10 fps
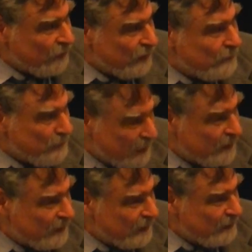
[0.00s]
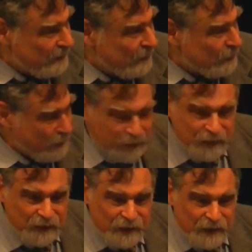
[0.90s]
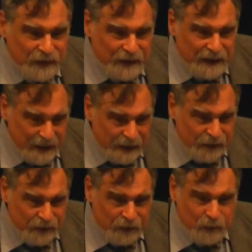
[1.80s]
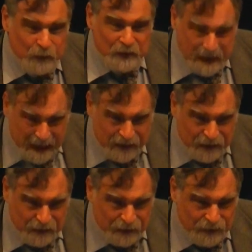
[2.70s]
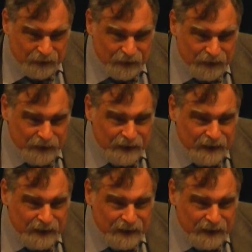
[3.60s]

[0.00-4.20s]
He admitted that the Russian church and the English church were national churches,